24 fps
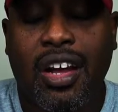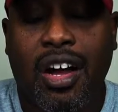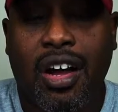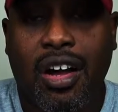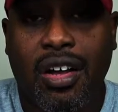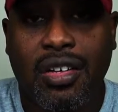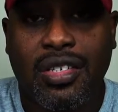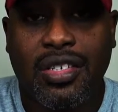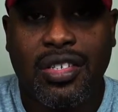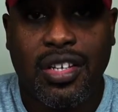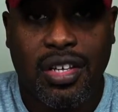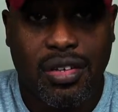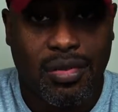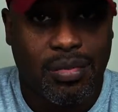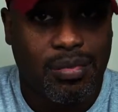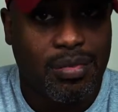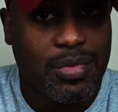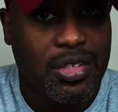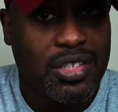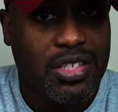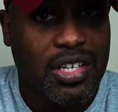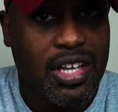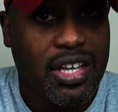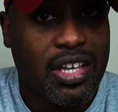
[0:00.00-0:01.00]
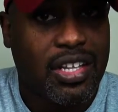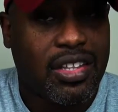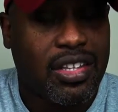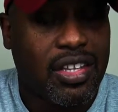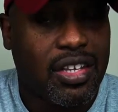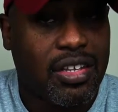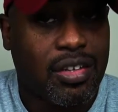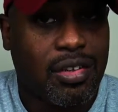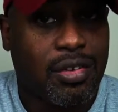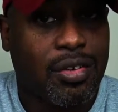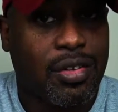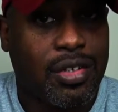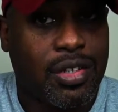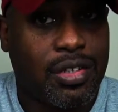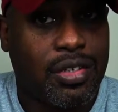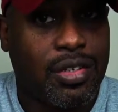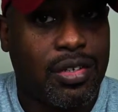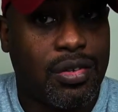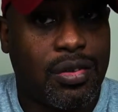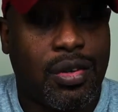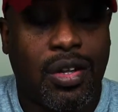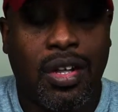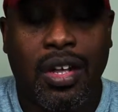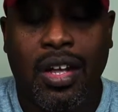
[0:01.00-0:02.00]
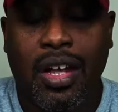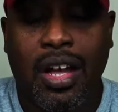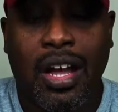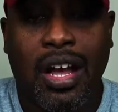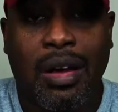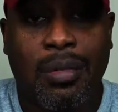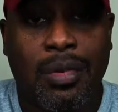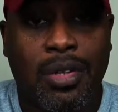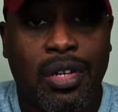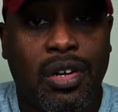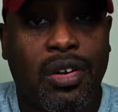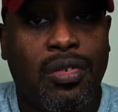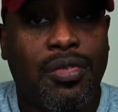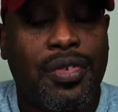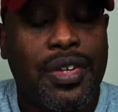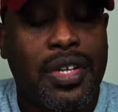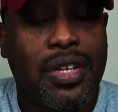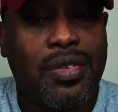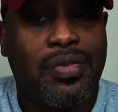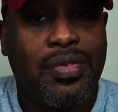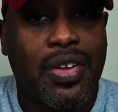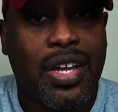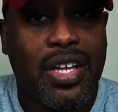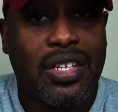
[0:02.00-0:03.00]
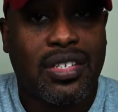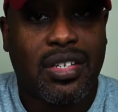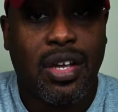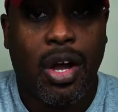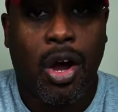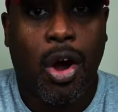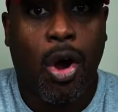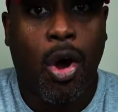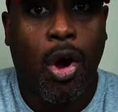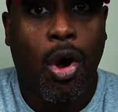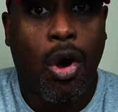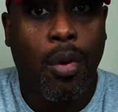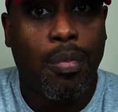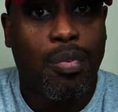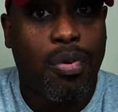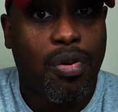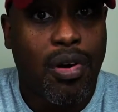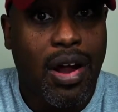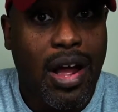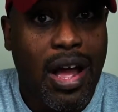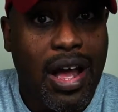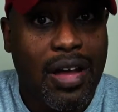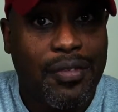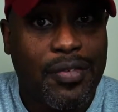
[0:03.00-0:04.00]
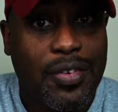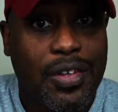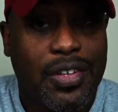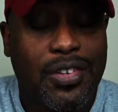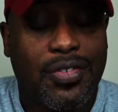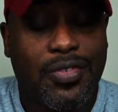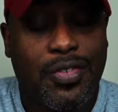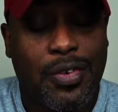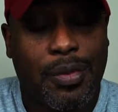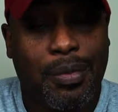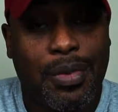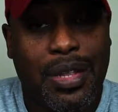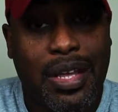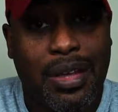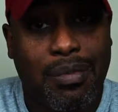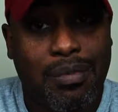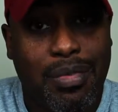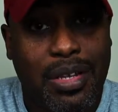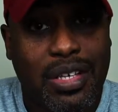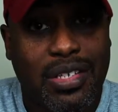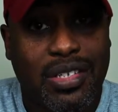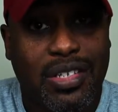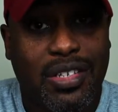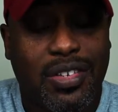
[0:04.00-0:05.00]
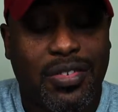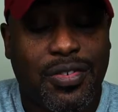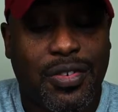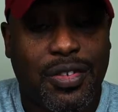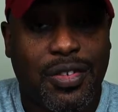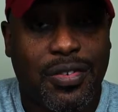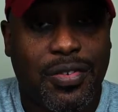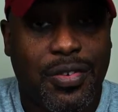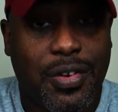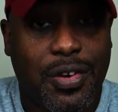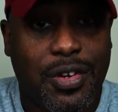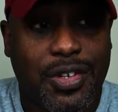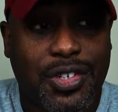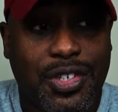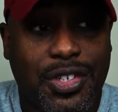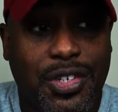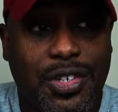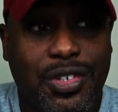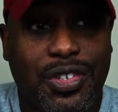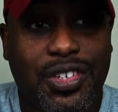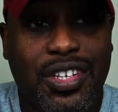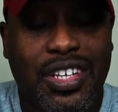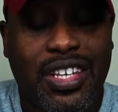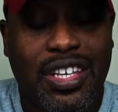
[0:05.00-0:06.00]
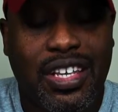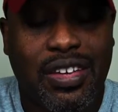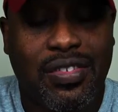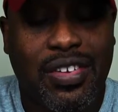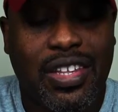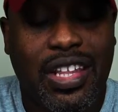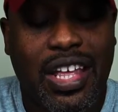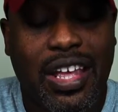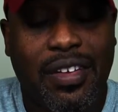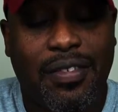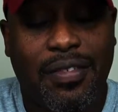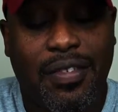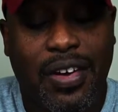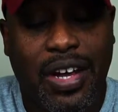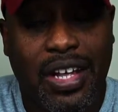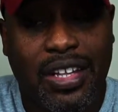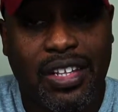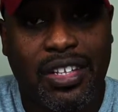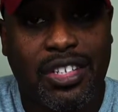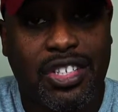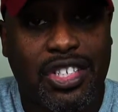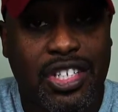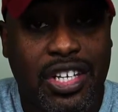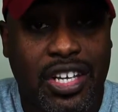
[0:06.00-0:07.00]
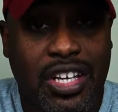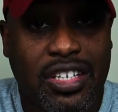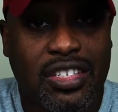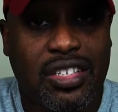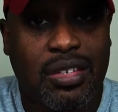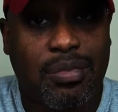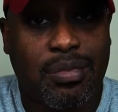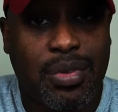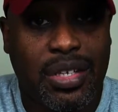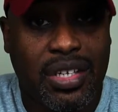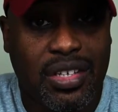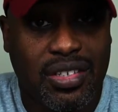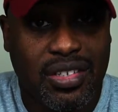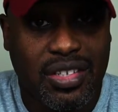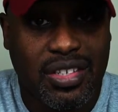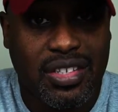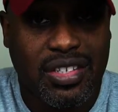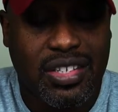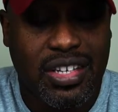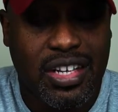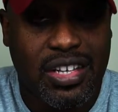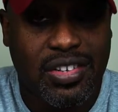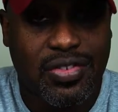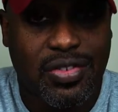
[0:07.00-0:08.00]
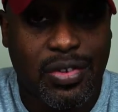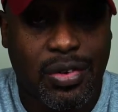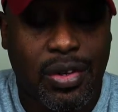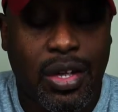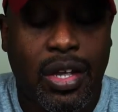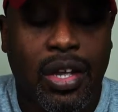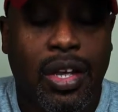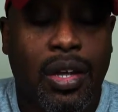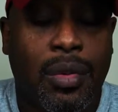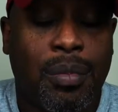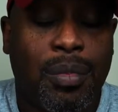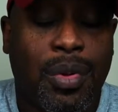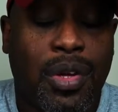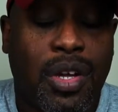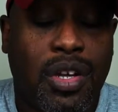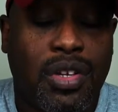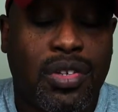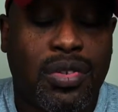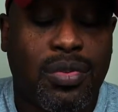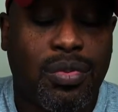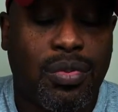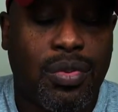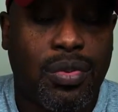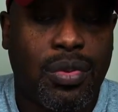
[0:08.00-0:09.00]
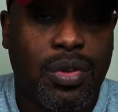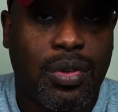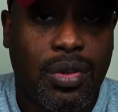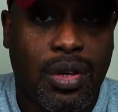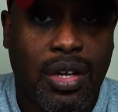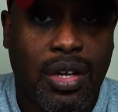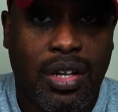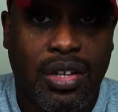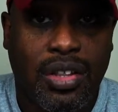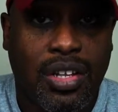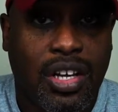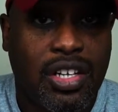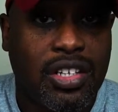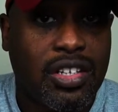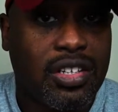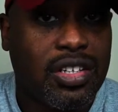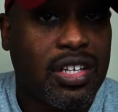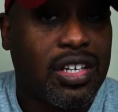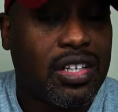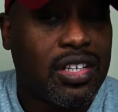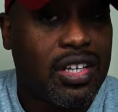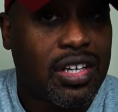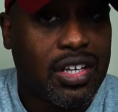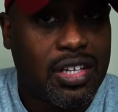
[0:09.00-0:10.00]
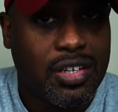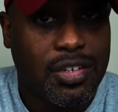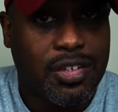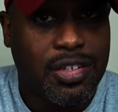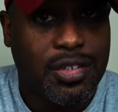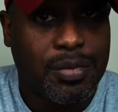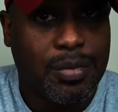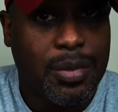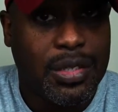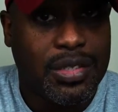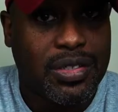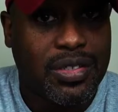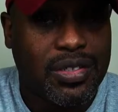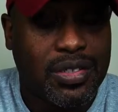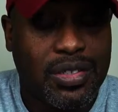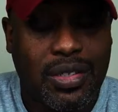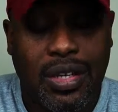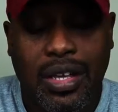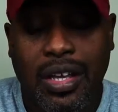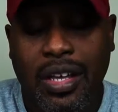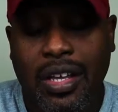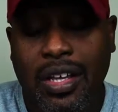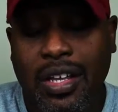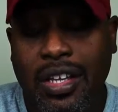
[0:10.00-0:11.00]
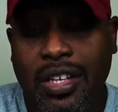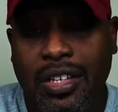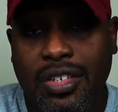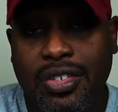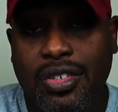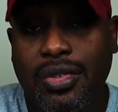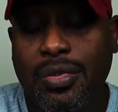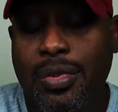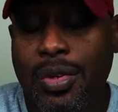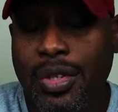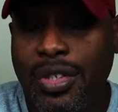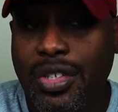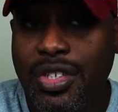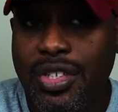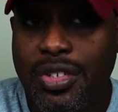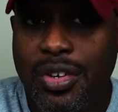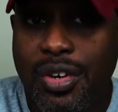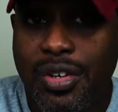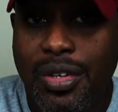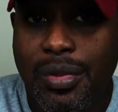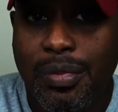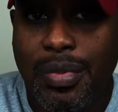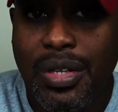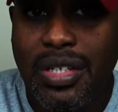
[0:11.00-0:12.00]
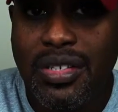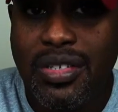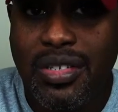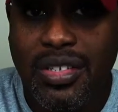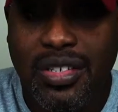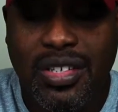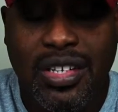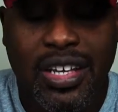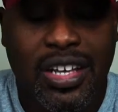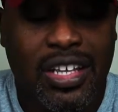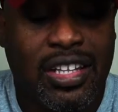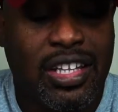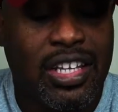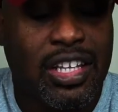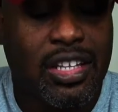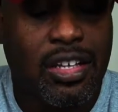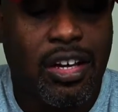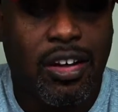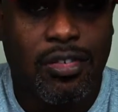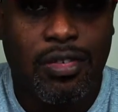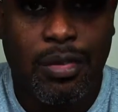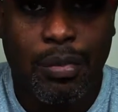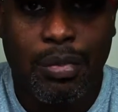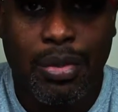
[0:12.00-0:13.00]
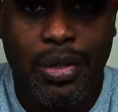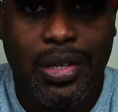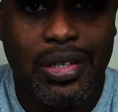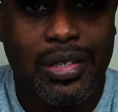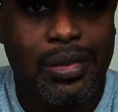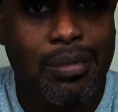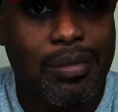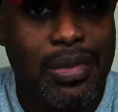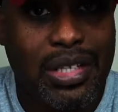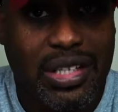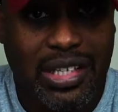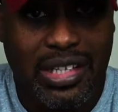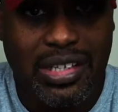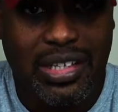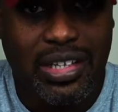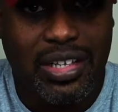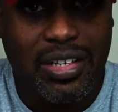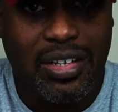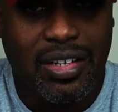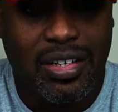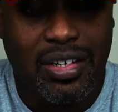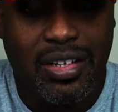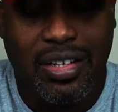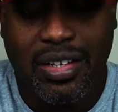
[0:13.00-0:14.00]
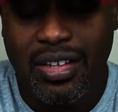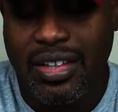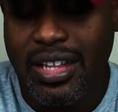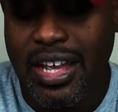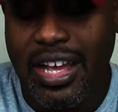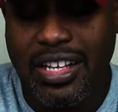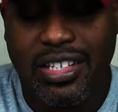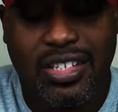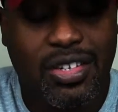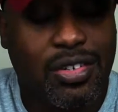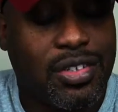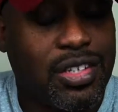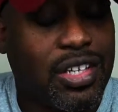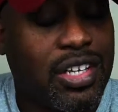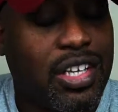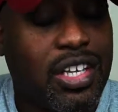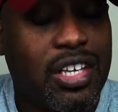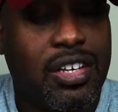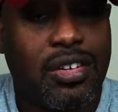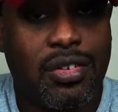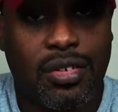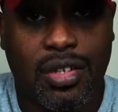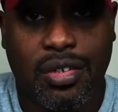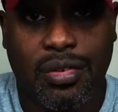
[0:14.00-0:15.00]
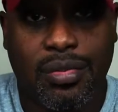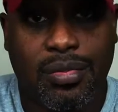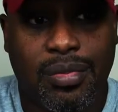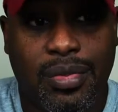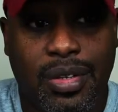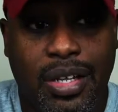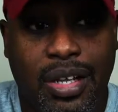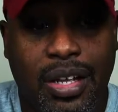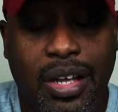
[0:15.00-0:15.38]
Also, the second thing you're going to do, I'm going to reinvest all profits from that business for the first year to give it a fighting chance at being successful. Because another thing that kills business is you want to start a business and eat off the plate immediately. That's going to kill you.